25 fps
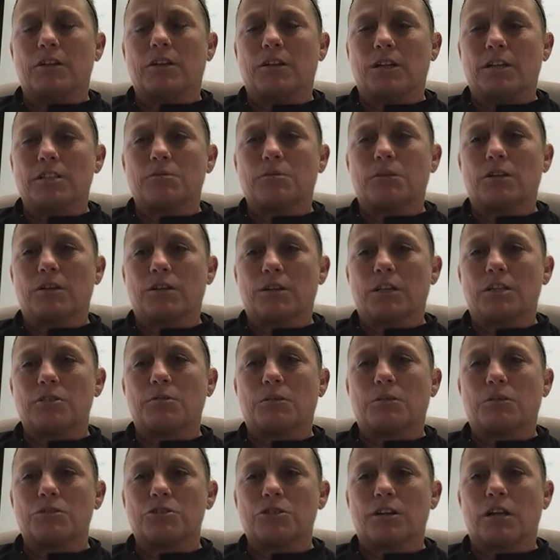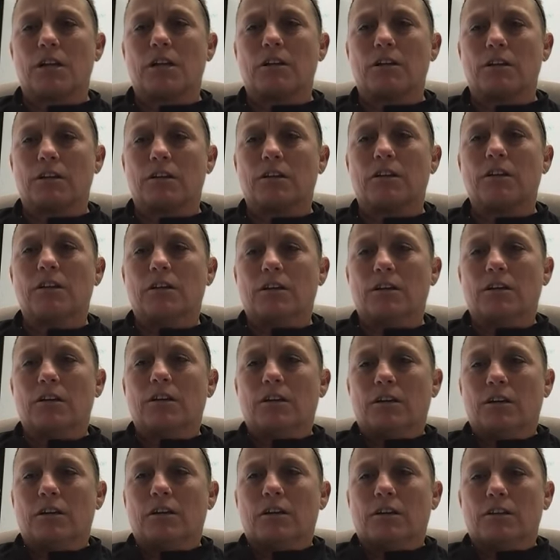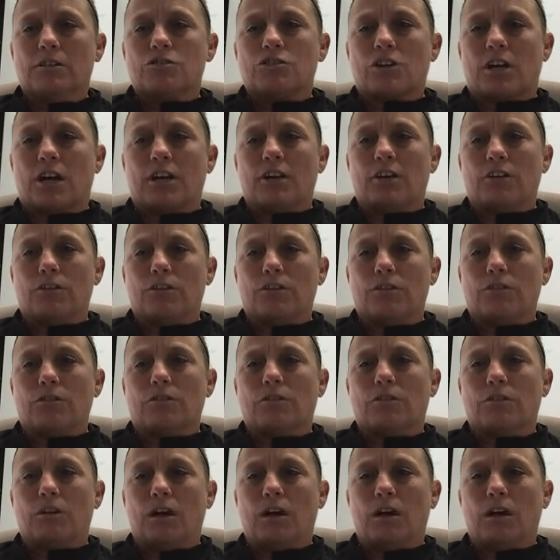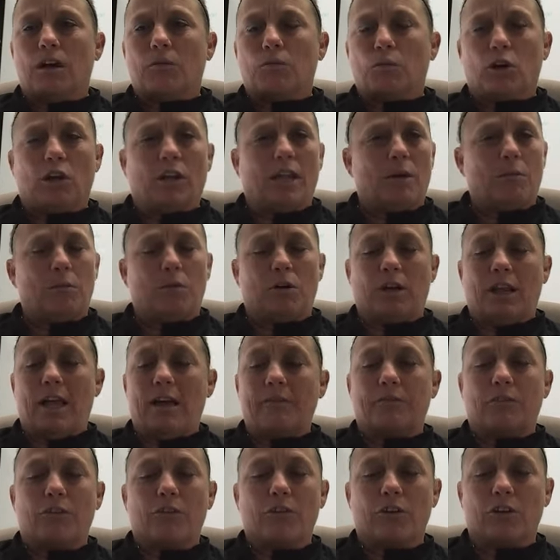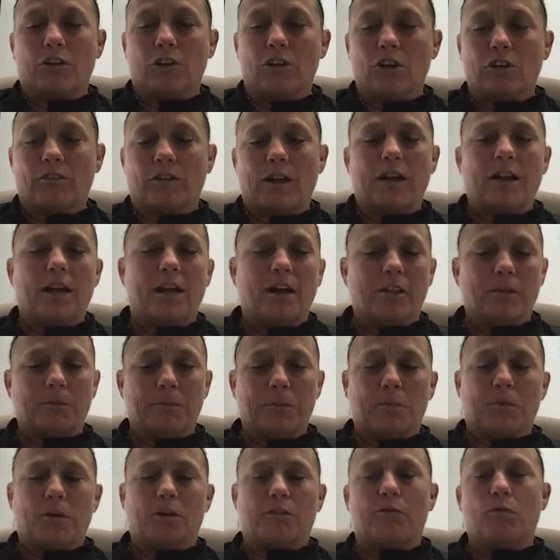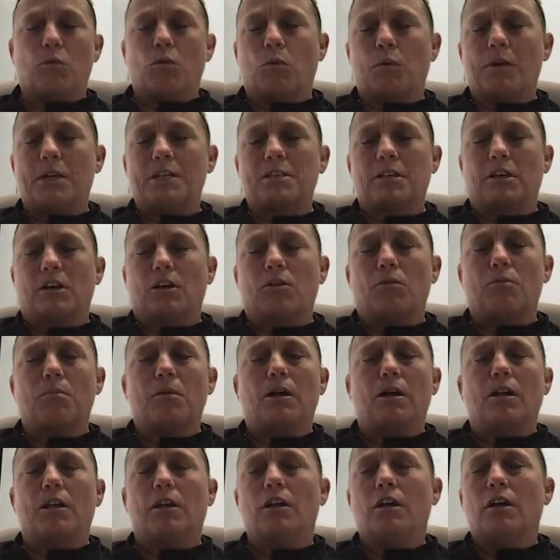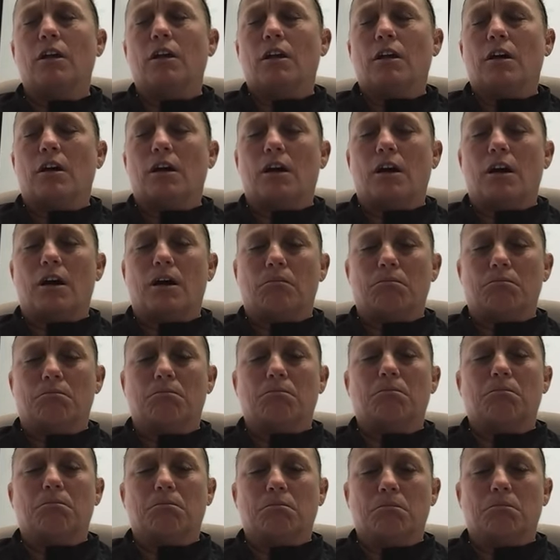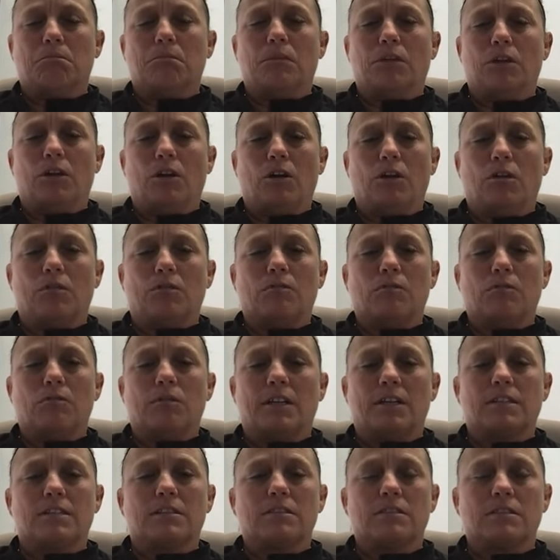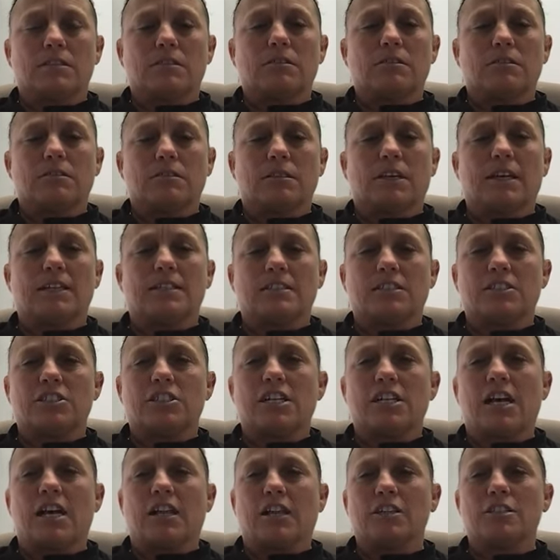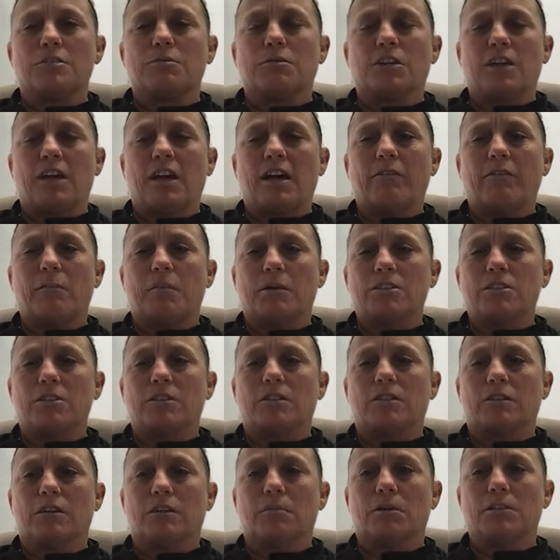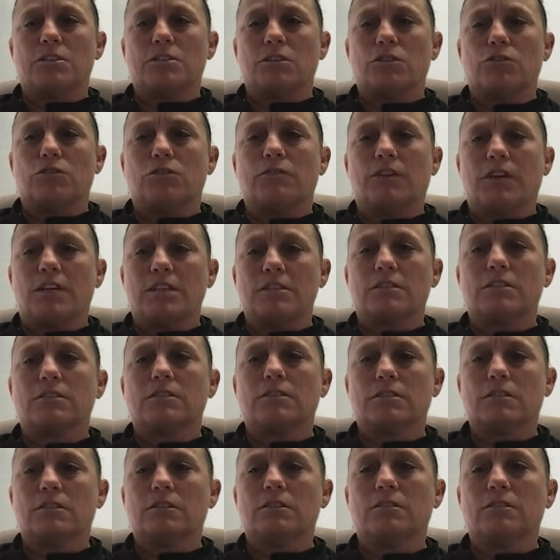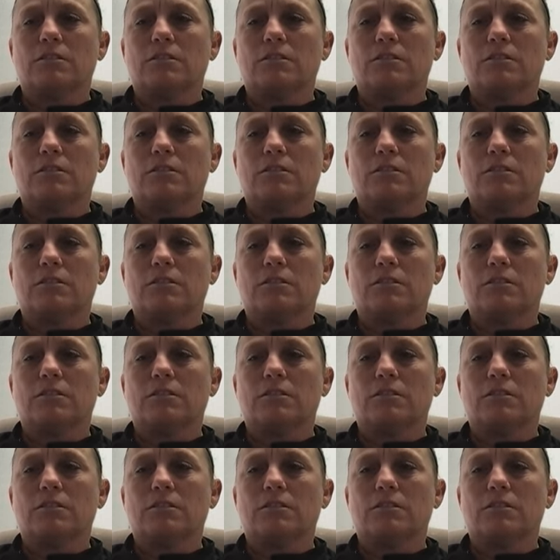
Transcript: And that's what we're trying to do. We're a lot further along right now than we were 4 weeks ago, but you know, that's the challenge when you have a bunch of new faces.